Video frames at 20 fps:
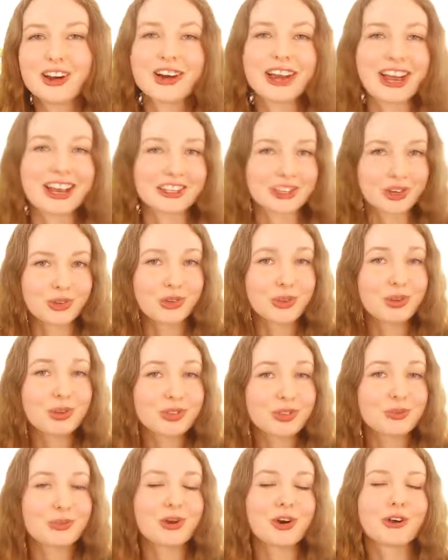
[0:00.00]
Okay, so
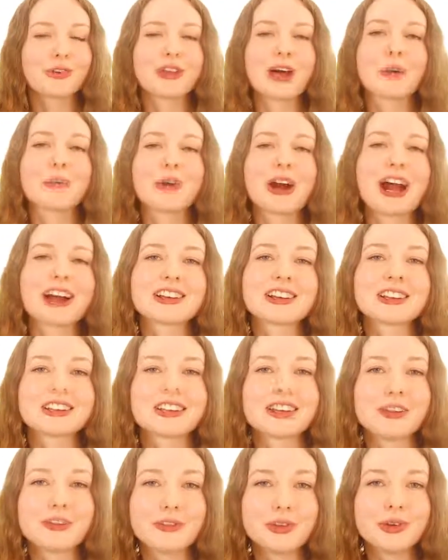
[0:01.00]
do some more of that
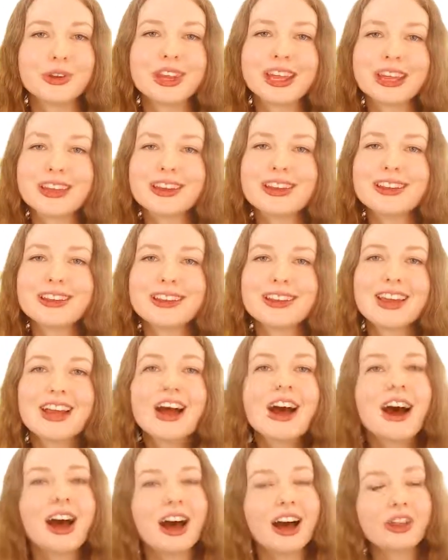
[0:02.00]
practice if you need it.
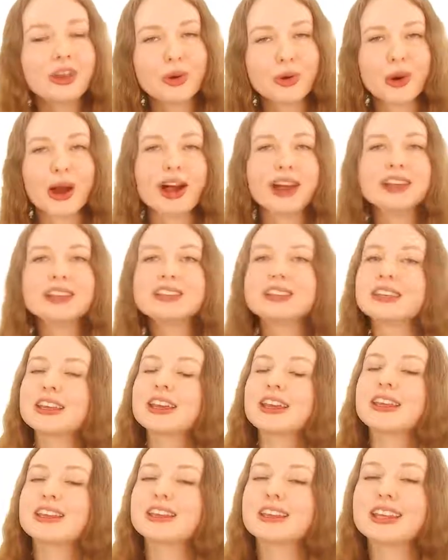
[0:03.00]
Otherwise,
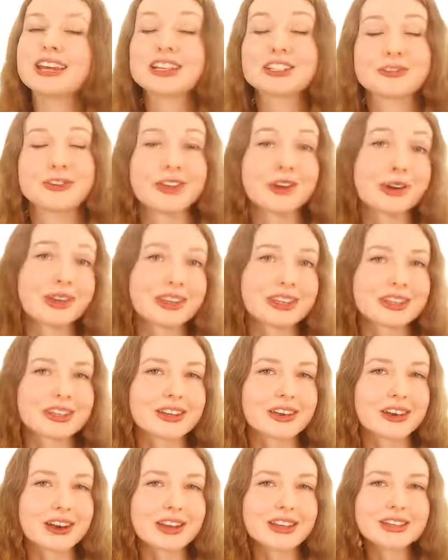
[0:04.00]
in the next video in
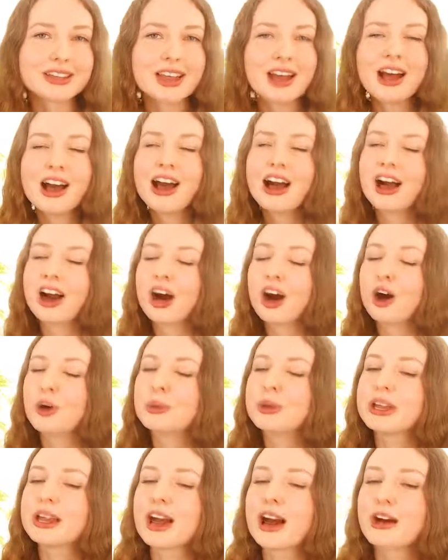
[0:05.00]
this series,
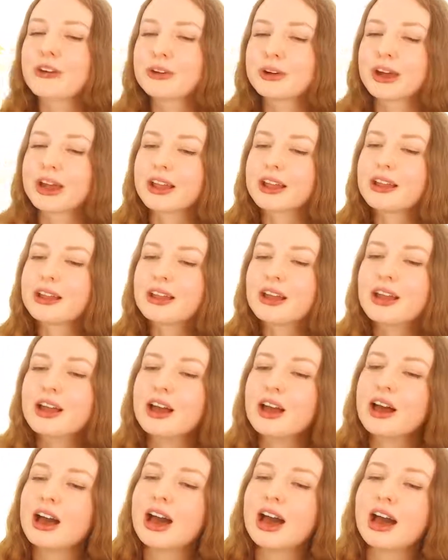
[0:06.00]
I'll be covering
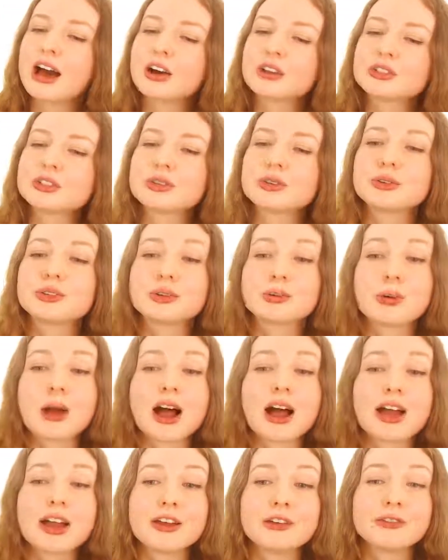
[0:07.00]
how to
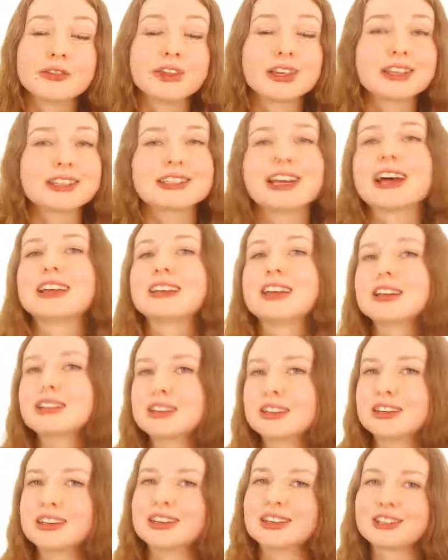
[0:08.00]
derive these
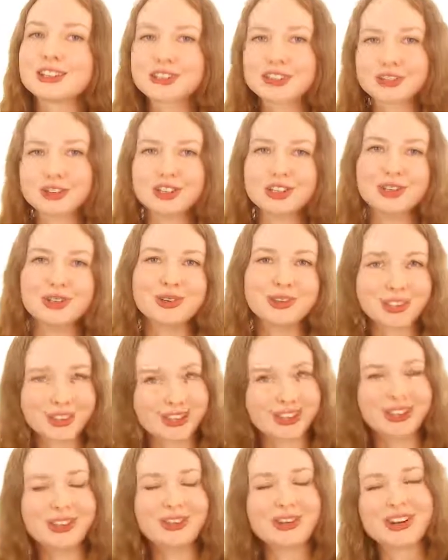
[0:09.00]
identities
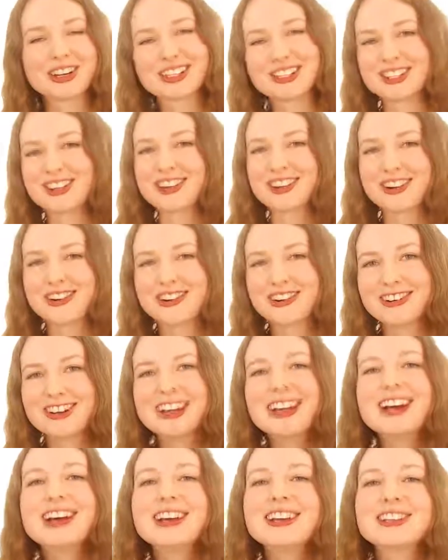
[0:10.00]
using the unit circle.
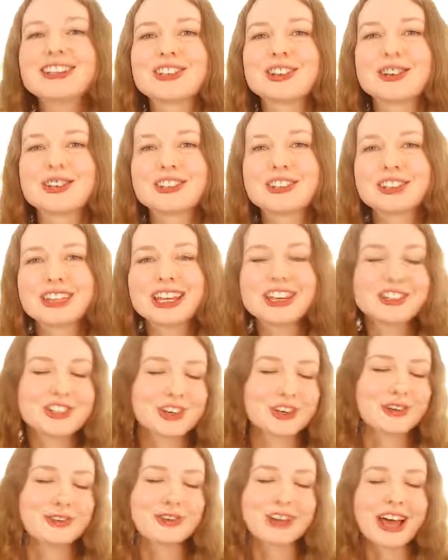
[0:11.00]
So stay
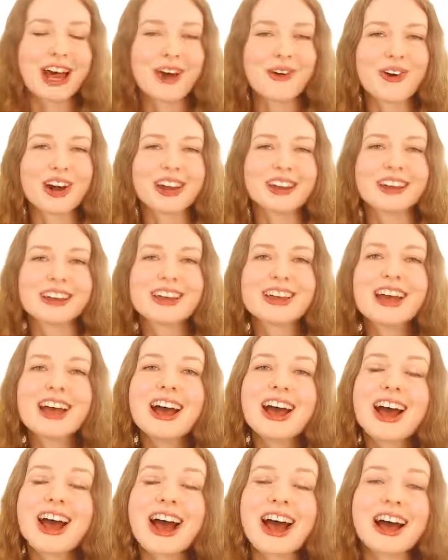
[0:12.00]
tuned for that one.
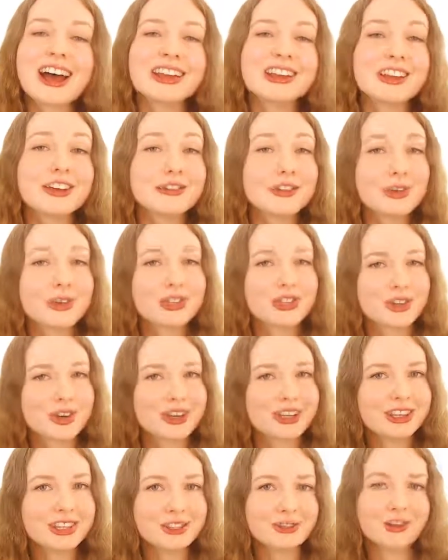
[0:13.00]
And if you
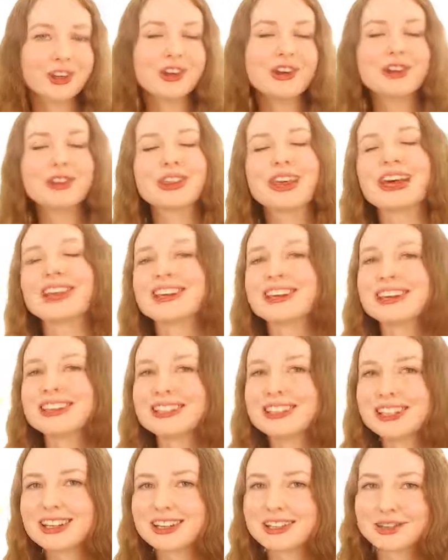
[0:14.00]
enjoyed this video, then
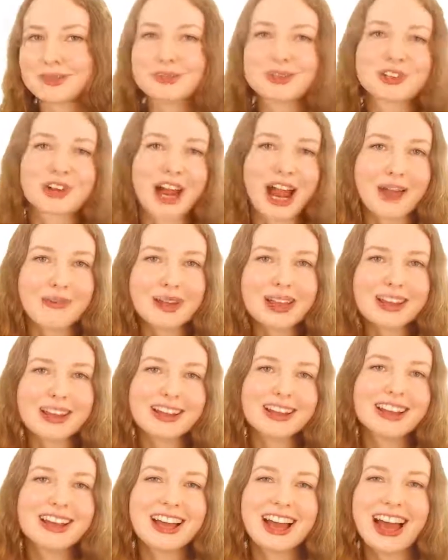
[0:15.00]
consider
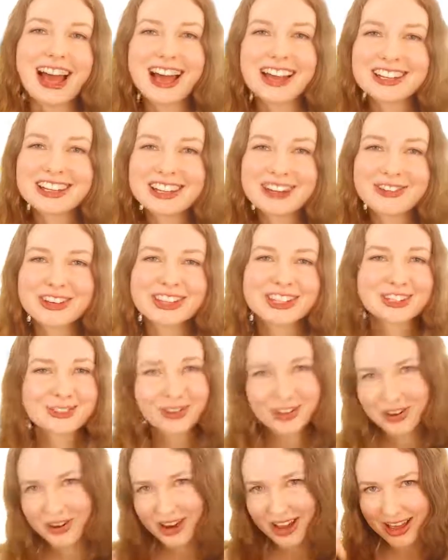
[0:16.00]
subscribing and giving
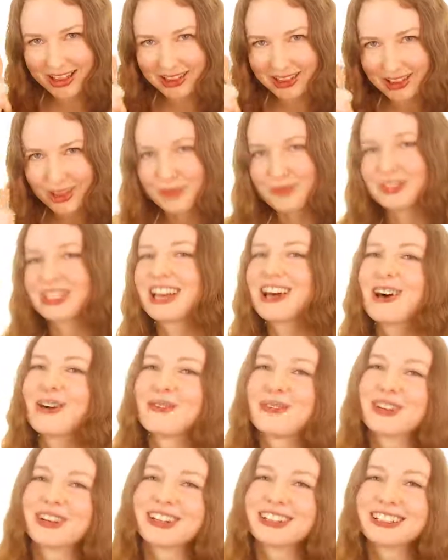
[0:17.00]
this video a thumbs
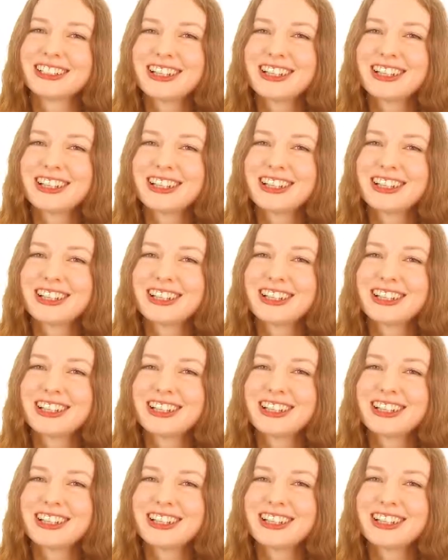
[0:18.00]
up.